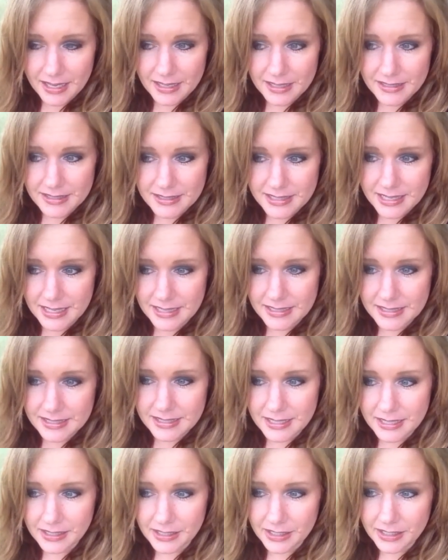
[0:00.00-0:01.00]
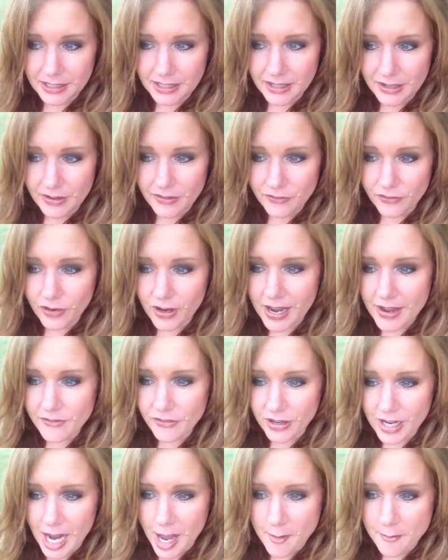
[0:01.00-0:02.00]
since for
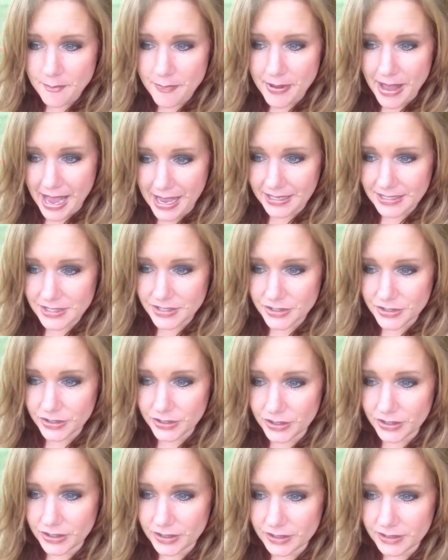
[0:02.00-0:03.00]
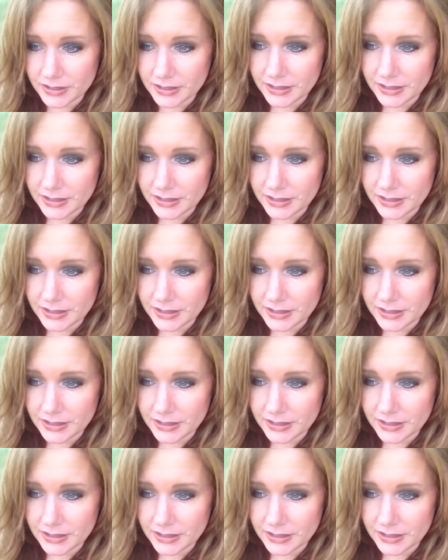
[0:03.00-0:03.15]
every ambassador